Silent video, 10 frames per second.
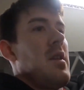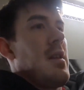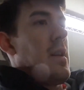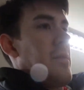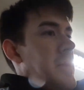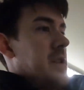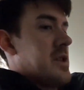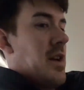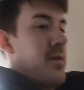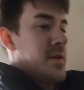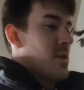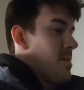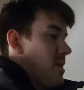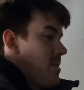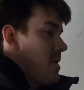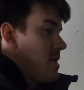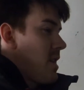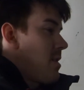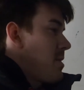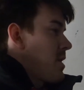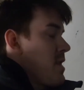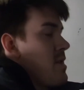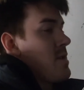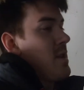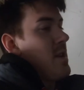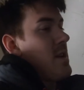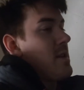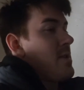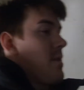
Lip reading: I really just have a super limited time in here tonight, so